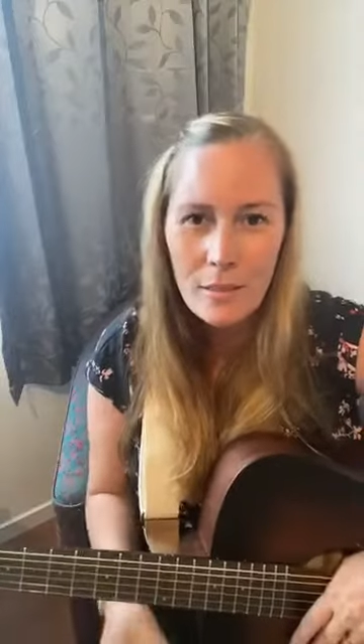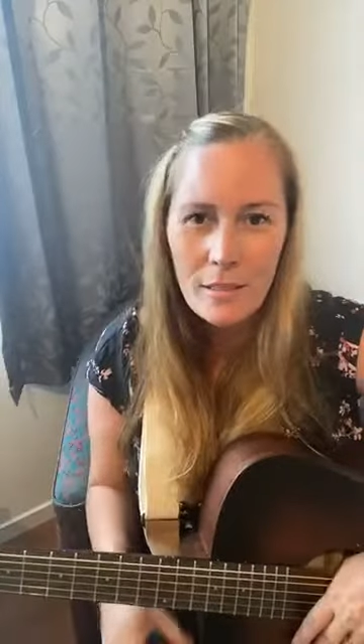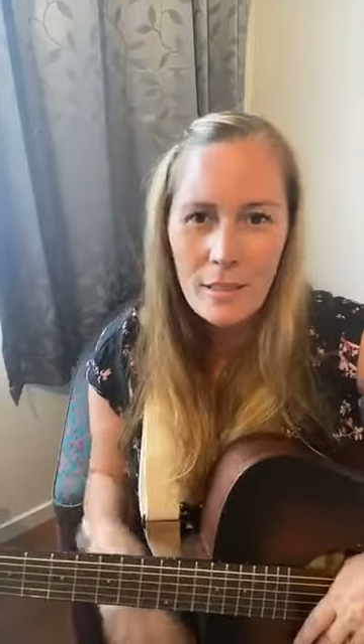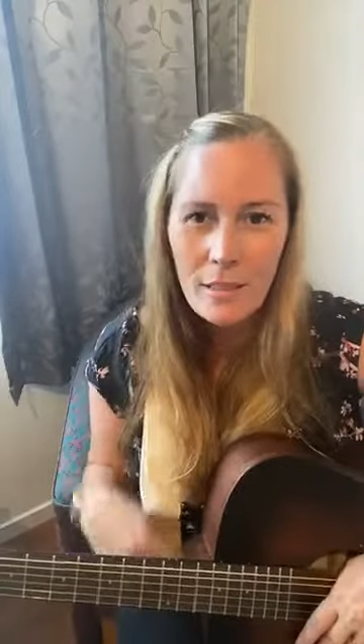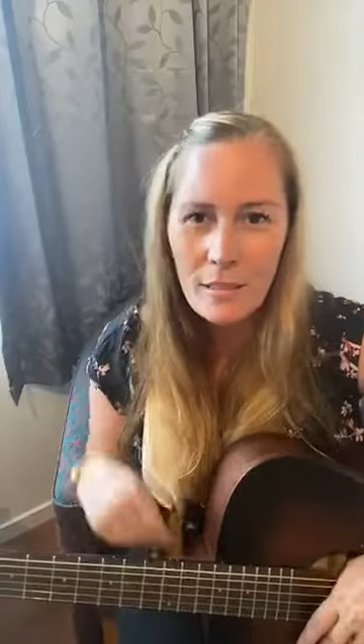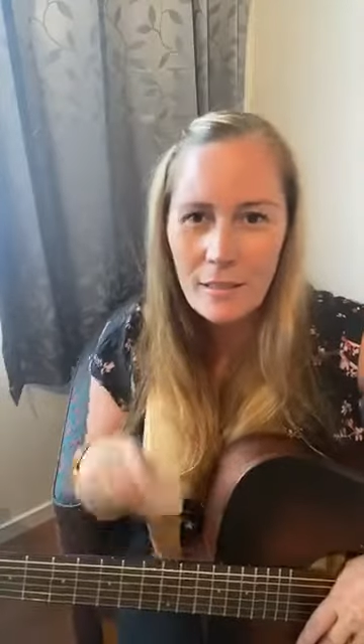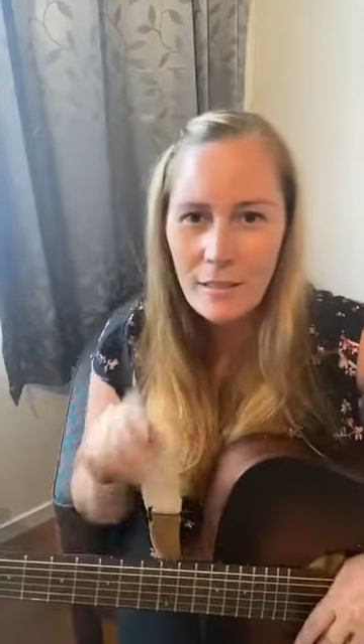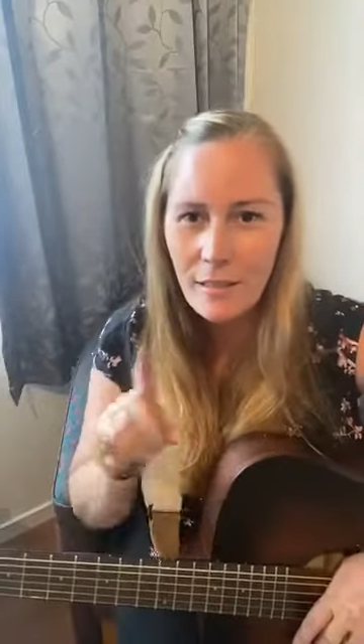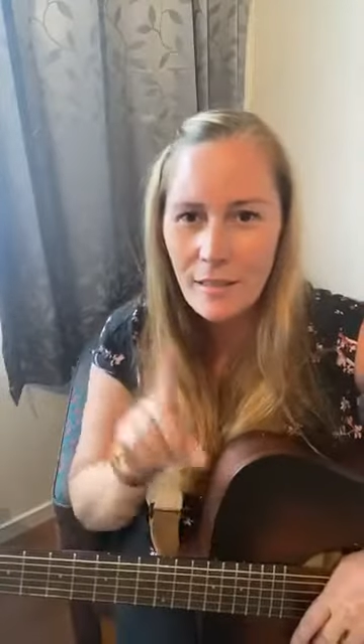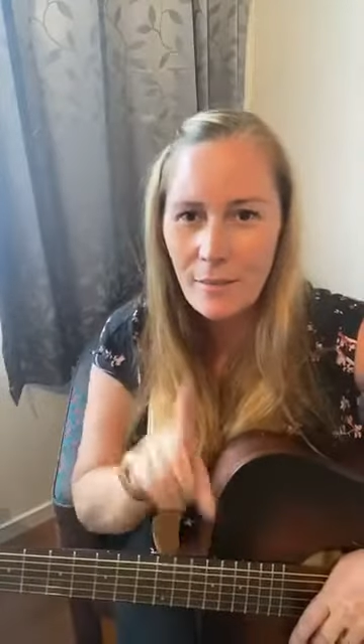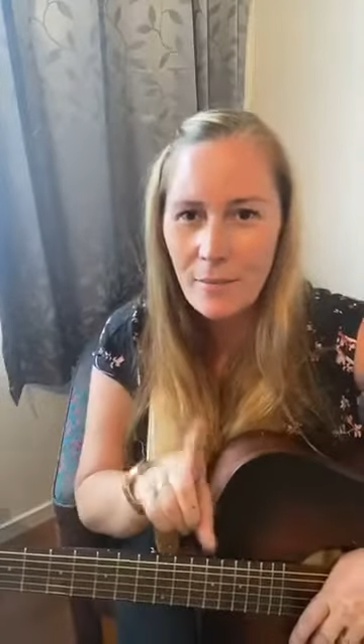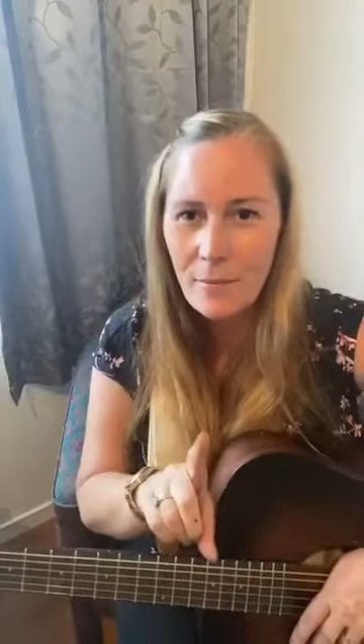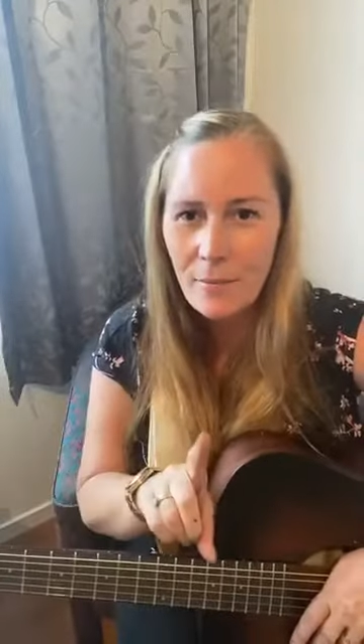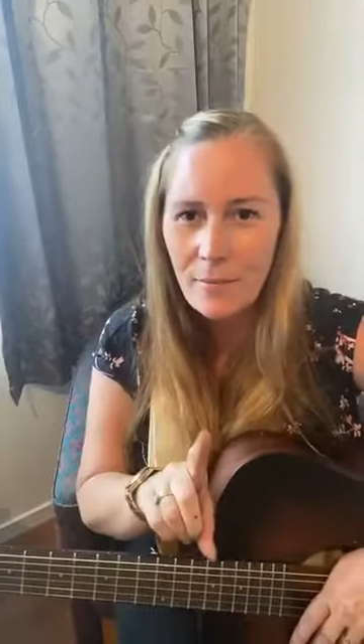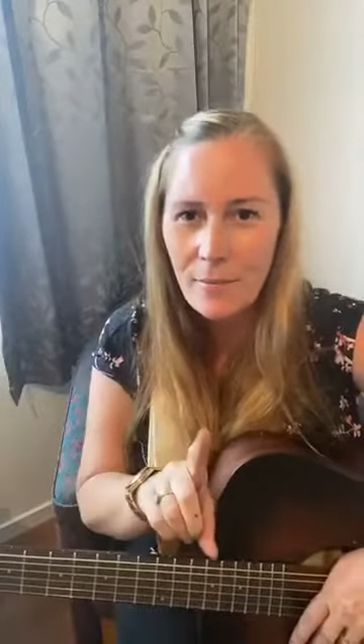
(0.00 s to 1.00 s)
that's
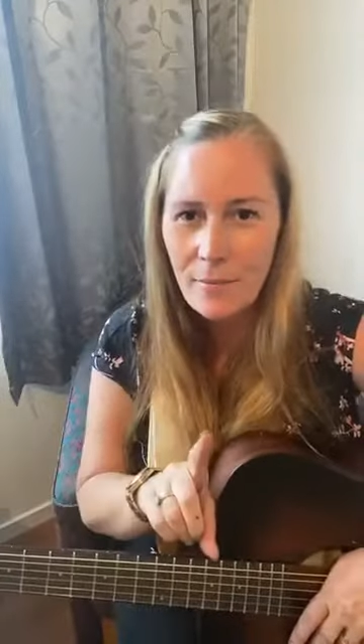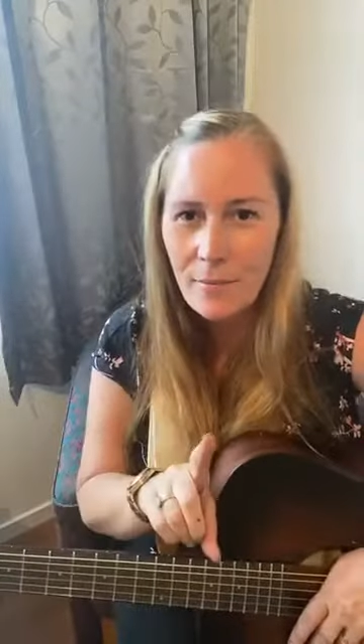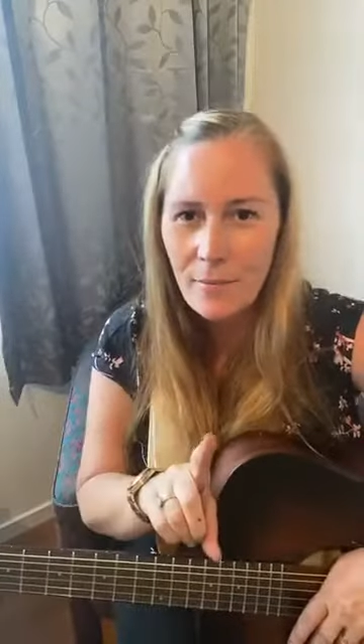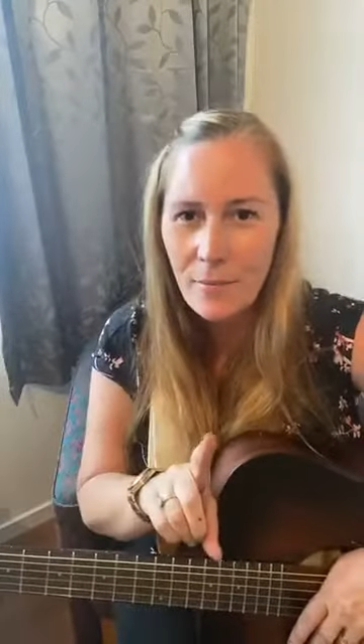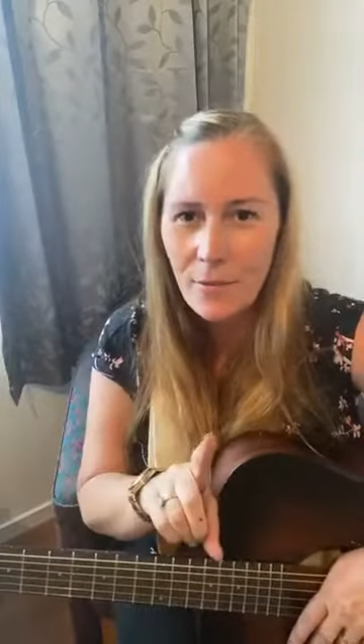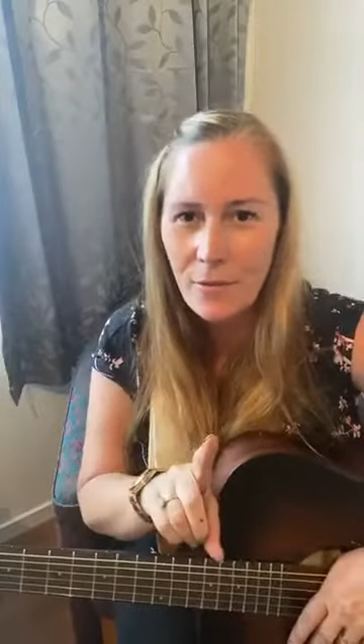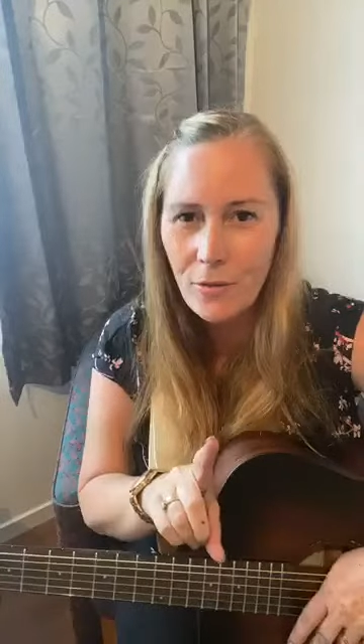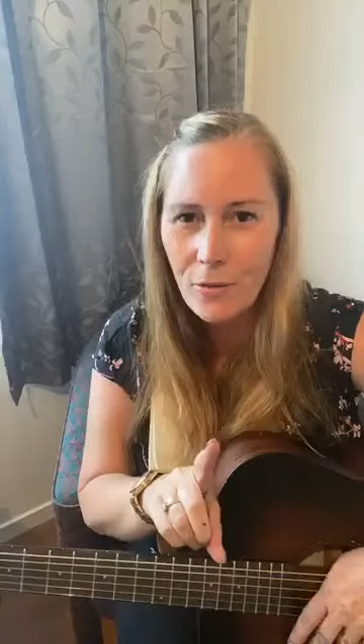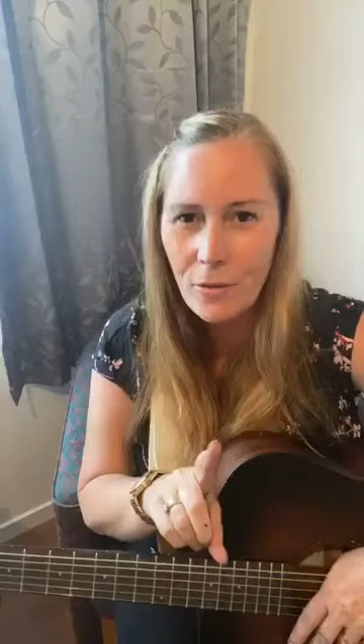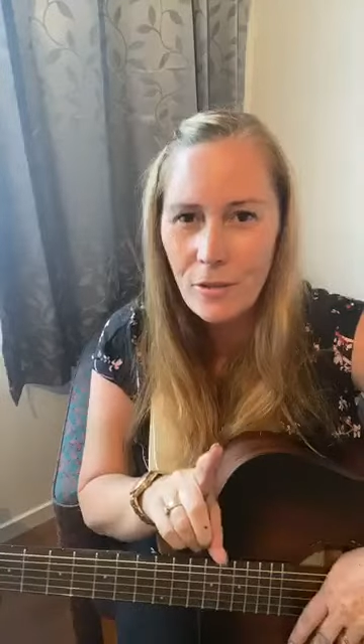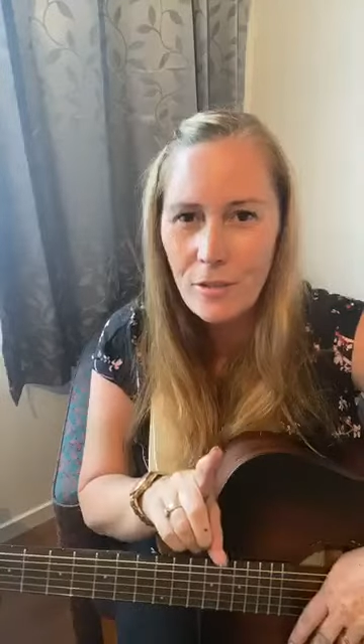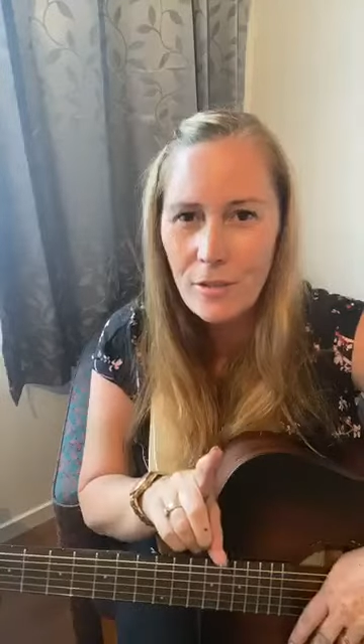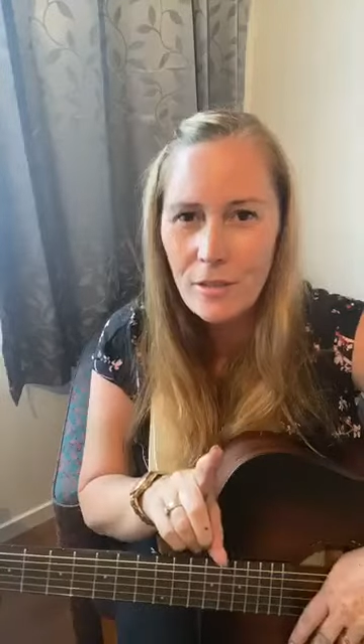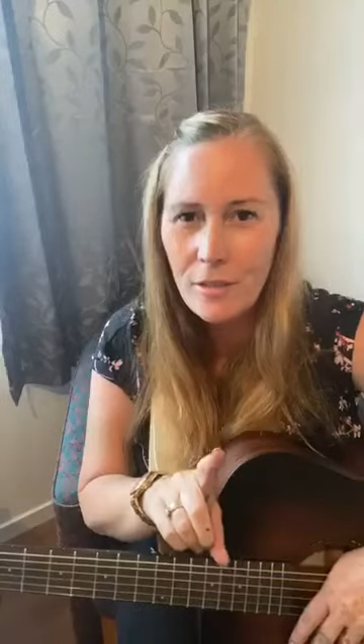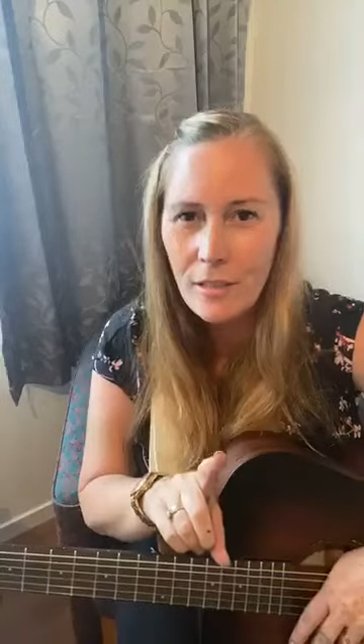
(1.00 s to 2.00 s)
the
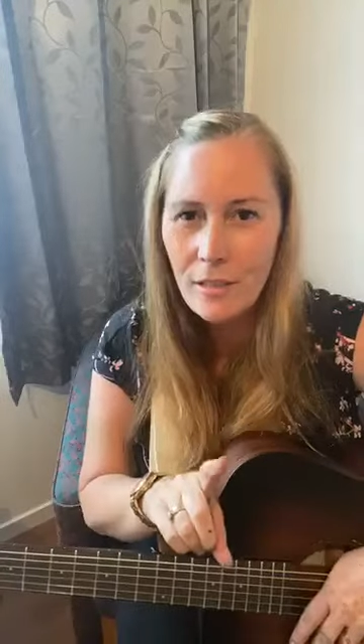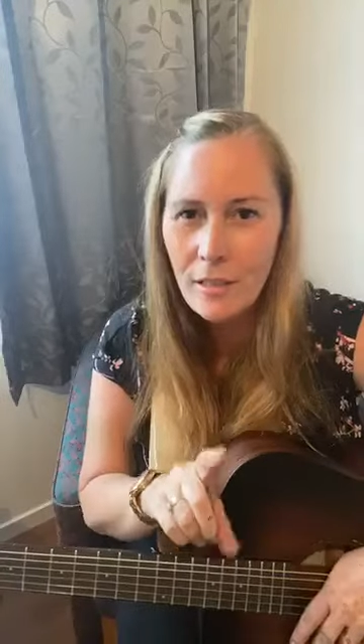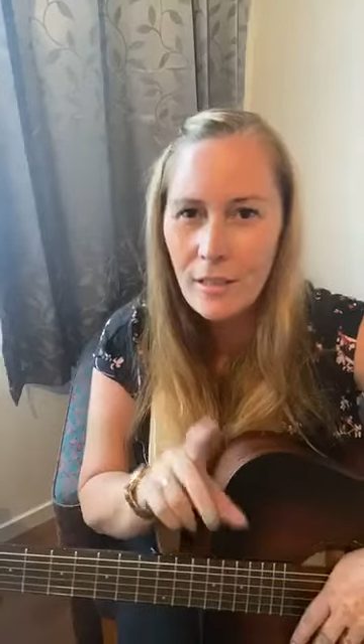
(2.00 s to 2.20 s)
1st,